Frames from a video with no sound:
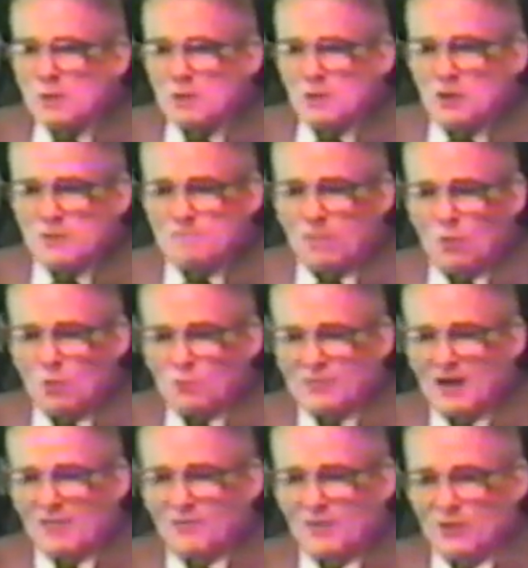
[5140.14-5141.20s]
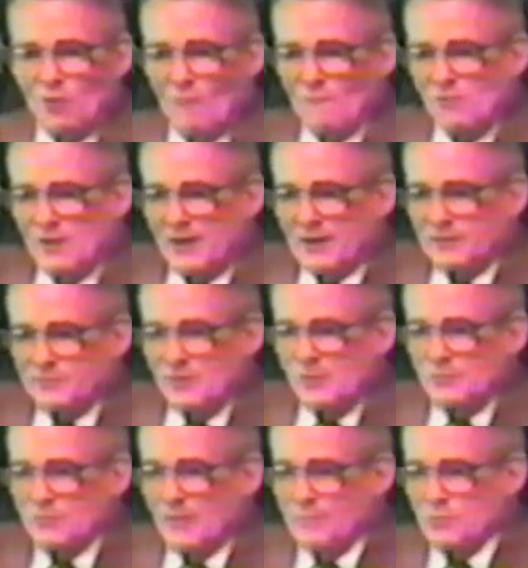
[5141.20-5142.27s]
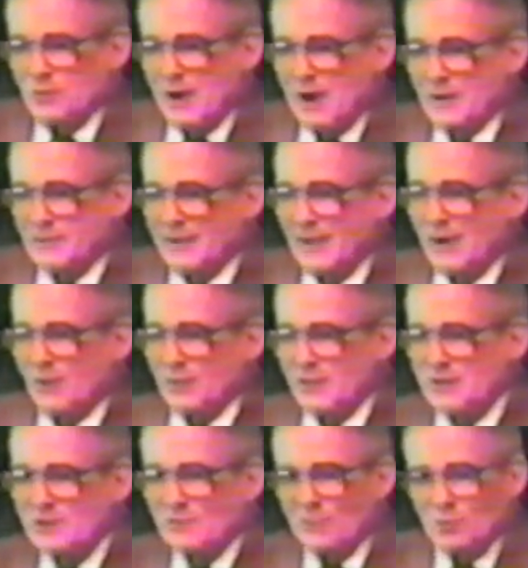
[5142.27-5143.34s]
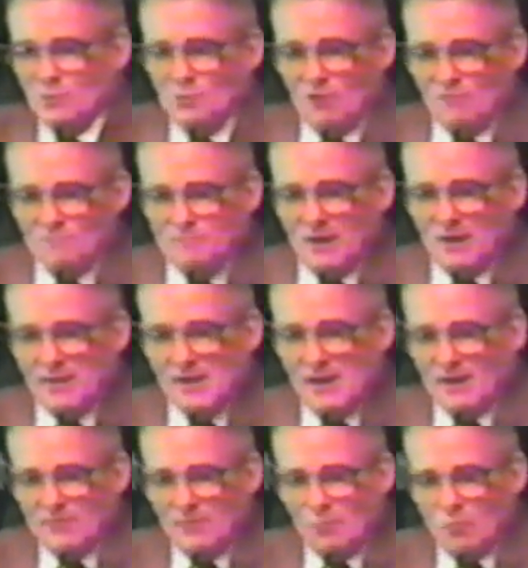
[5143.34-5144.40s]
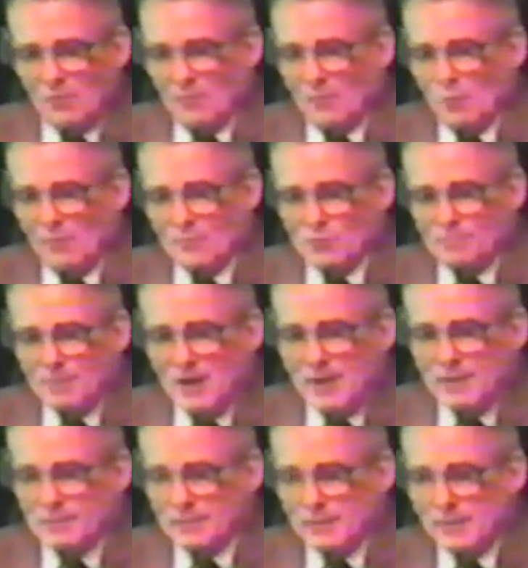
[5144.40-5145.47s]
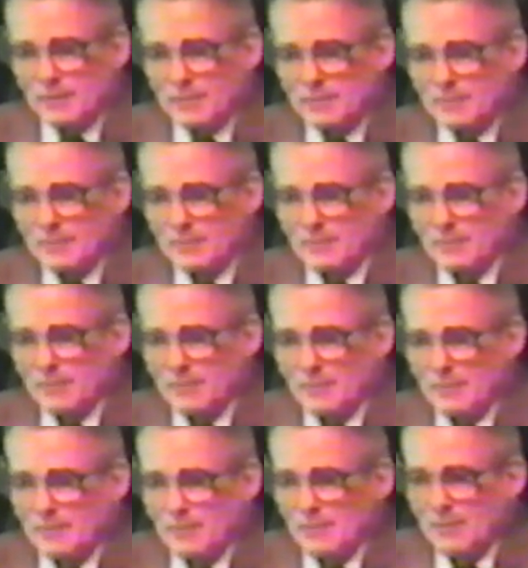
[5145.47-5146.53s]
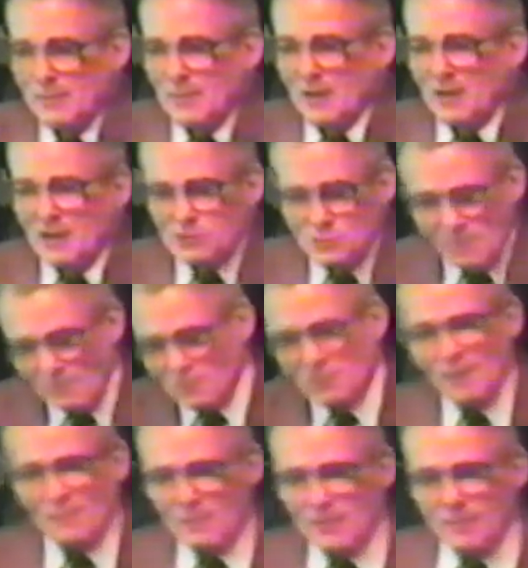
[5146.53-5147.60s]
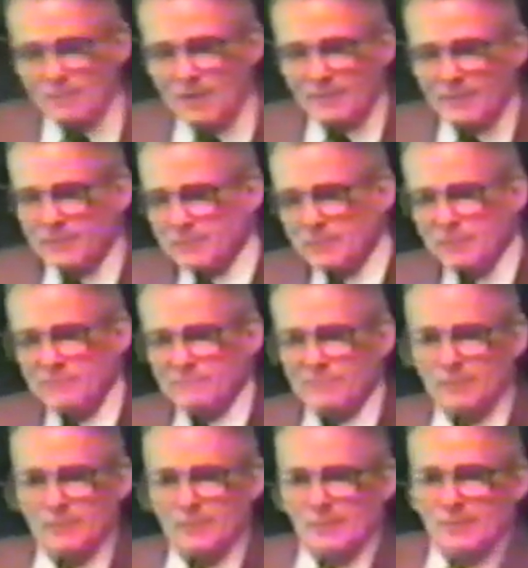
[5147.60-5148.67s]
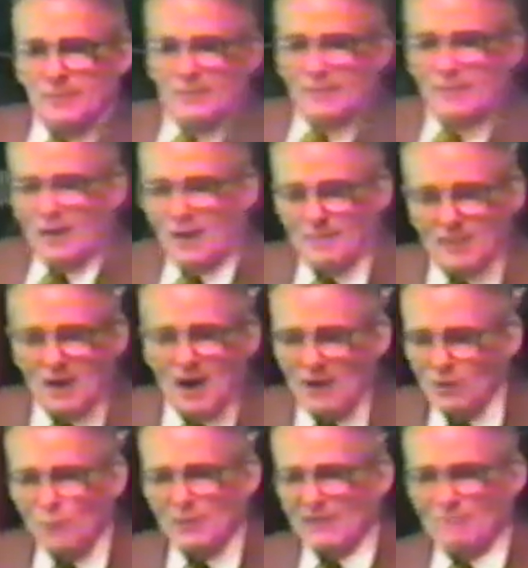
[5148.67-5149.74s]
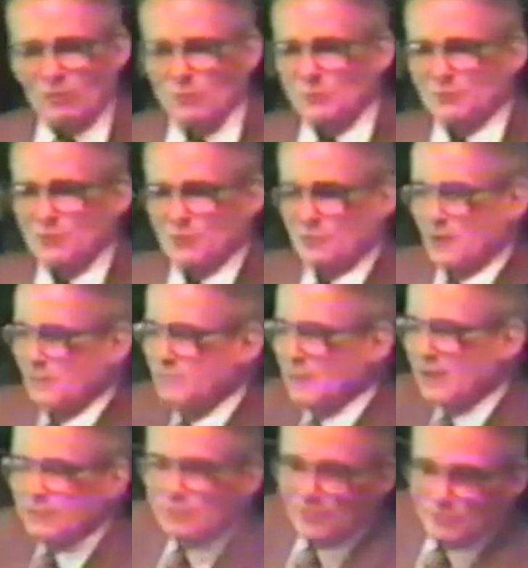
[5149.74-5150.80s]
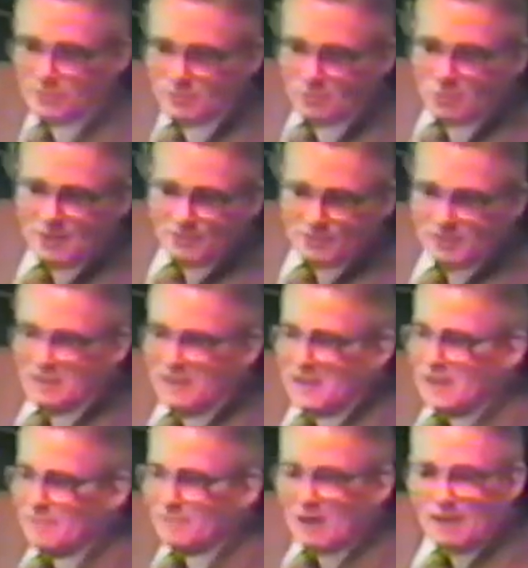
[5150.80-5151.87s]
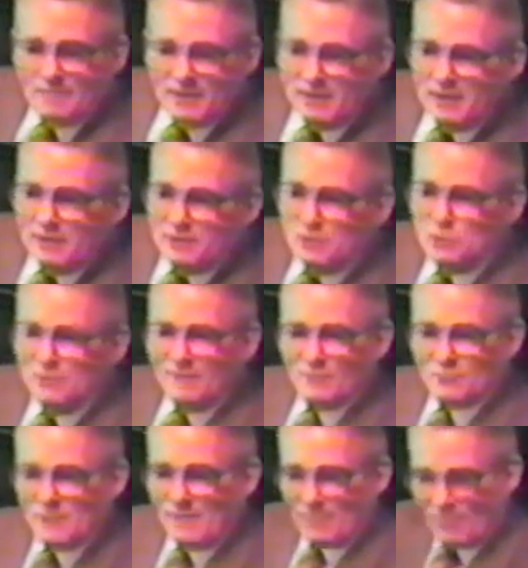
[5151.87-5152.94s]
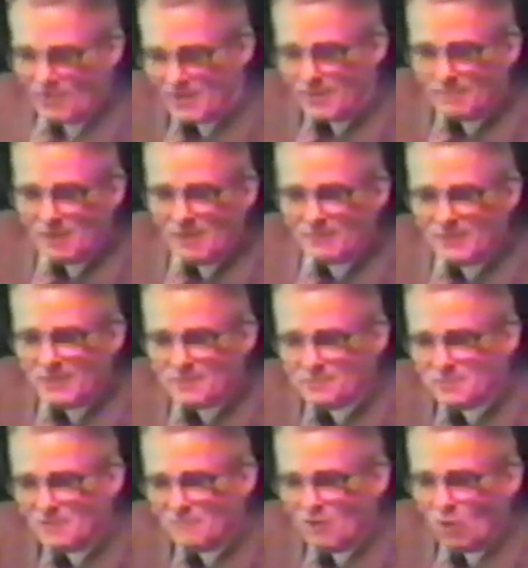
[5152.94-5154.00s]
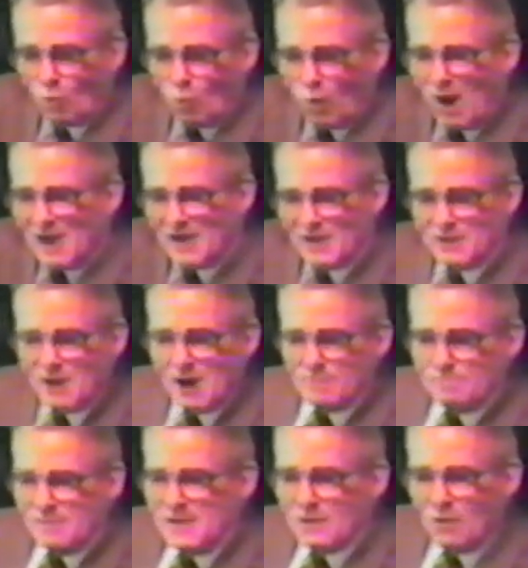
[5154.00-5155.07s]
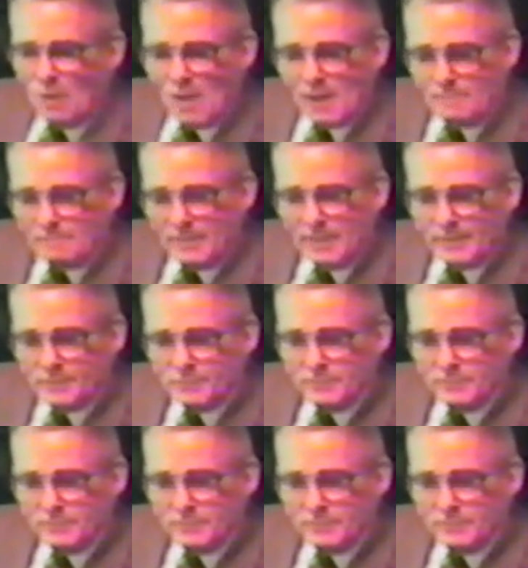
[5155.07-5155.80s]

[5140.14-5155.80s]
He blows that thing over and it turns upside down. He eats the soft belly out of the, where, the, where the spines are. Did you ever stop thinking about that stuff? I mean, I know what evolutionist doesn't. That's because he's crazy. But I mean, did you ever stop think about that stuff? Why did God make all that mess?